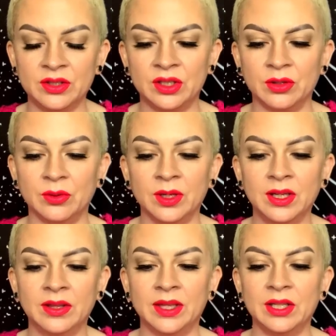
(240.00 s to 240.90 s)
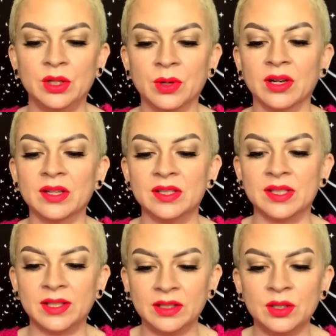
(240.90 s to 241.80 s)
you that you are
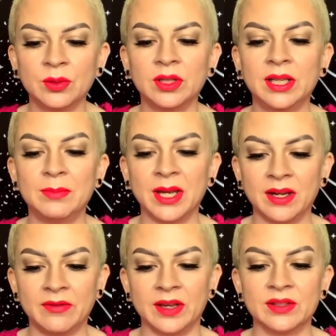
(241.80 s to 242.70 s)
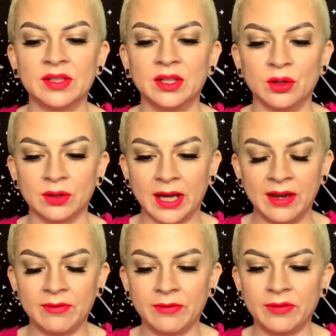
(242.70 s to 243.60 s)
continually manifesting your
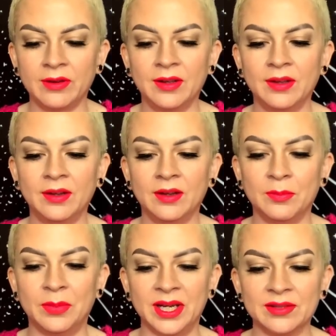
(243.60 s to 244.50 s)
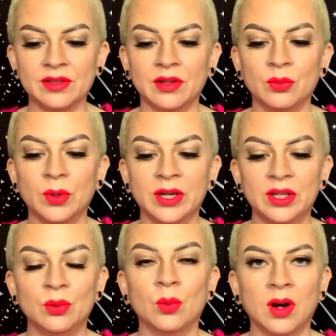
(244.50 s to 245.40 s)
life based on what
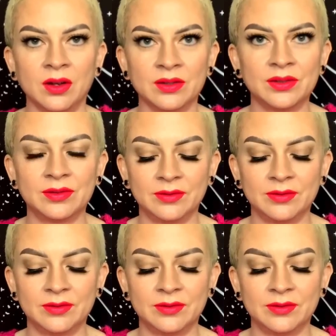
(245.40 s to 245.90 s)
you want.